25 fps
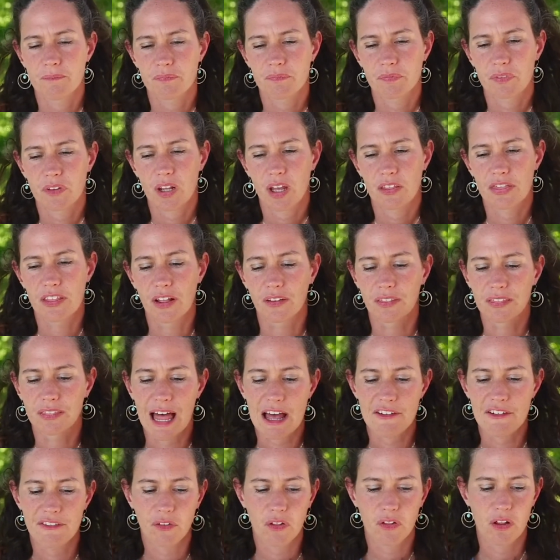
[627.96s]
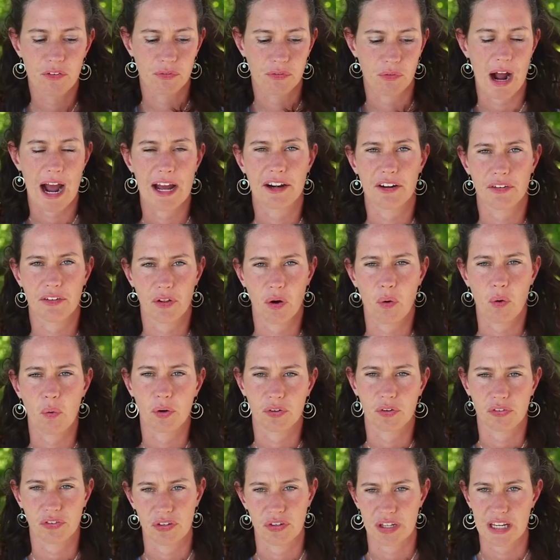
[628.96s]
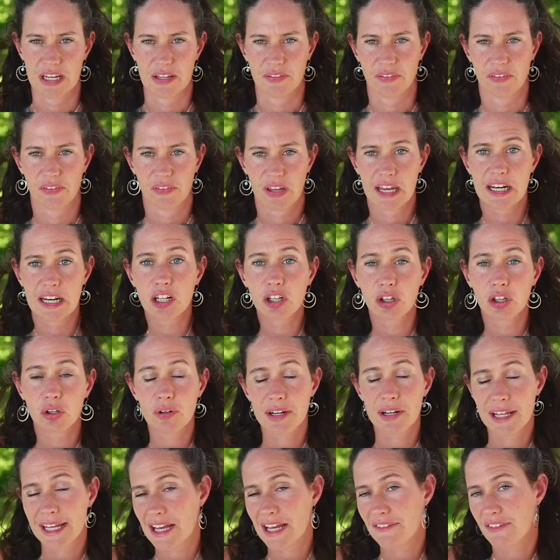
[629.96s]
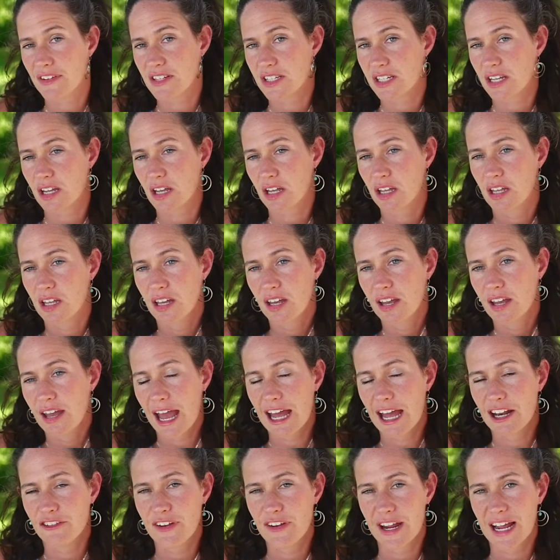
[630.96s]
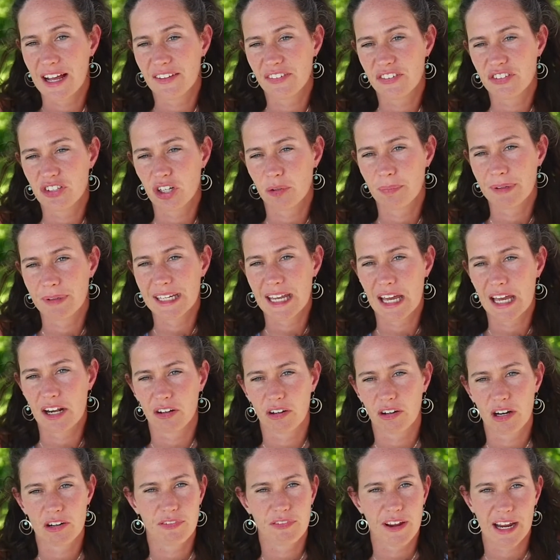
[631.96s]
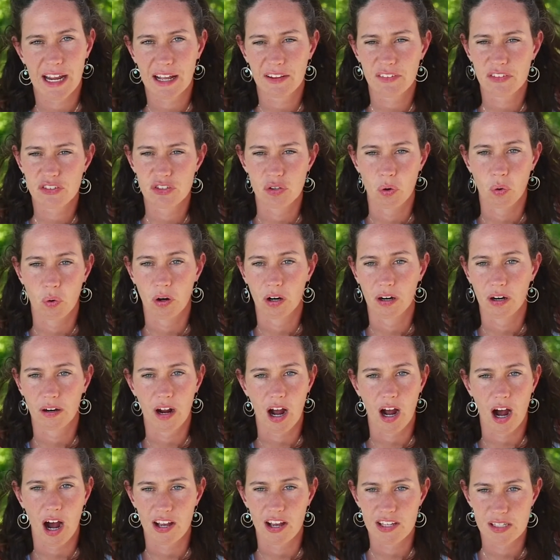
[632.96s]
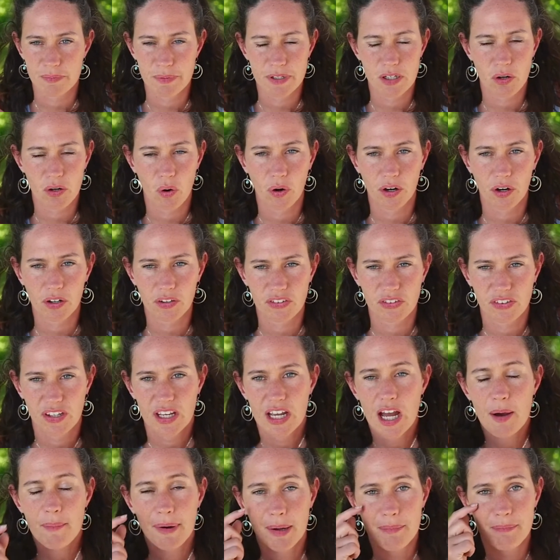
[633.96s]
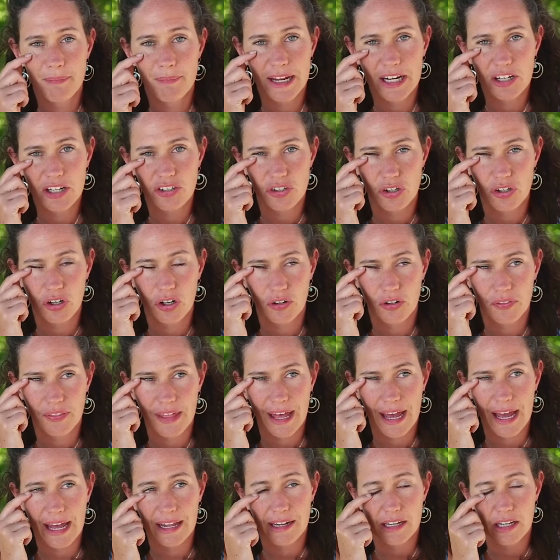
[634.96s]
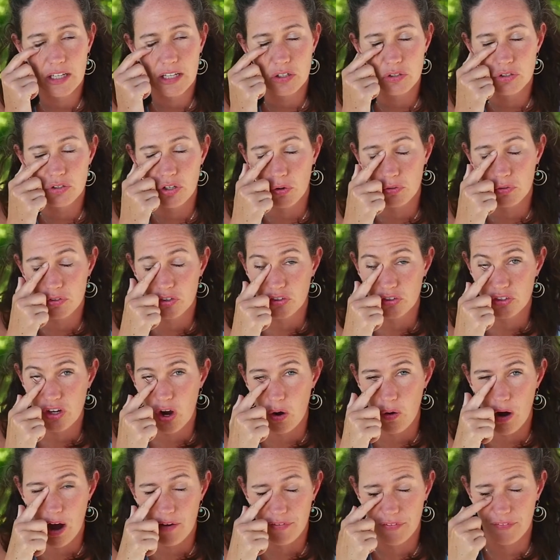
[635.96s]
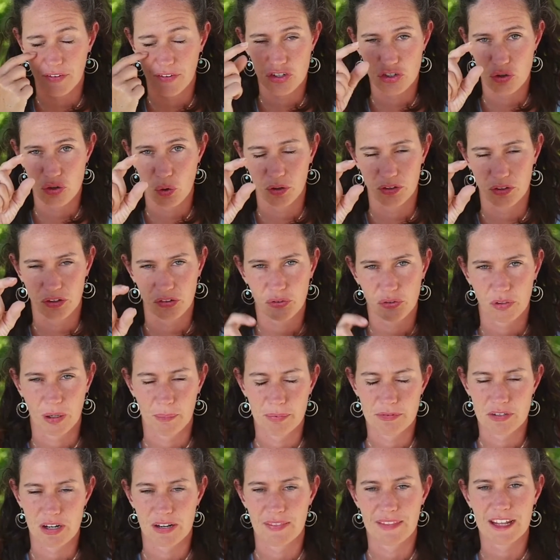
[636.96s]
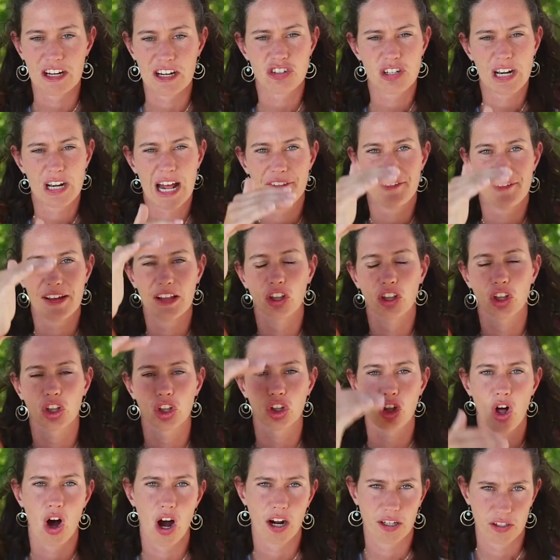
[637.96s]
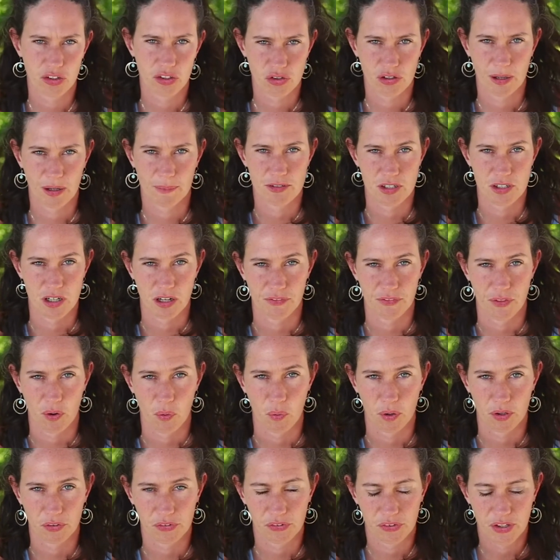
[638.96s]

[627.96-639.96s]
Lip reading: the level of rider the horse needs, including if it's a advanced or beginner advanced or a husband horse, but make sure that you don't just go off of a short description. They should have a long description of the horse.